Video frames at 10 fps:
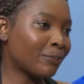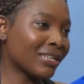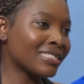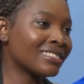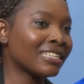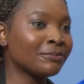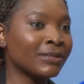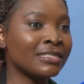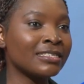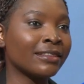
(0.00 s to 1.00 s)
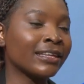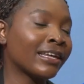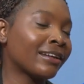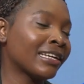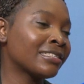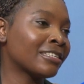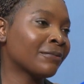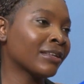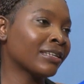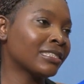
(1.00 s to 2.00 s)
praise statements and then I write
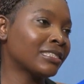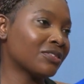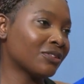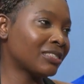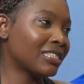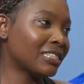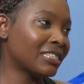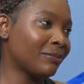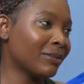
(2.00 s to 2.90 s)
something that is not it.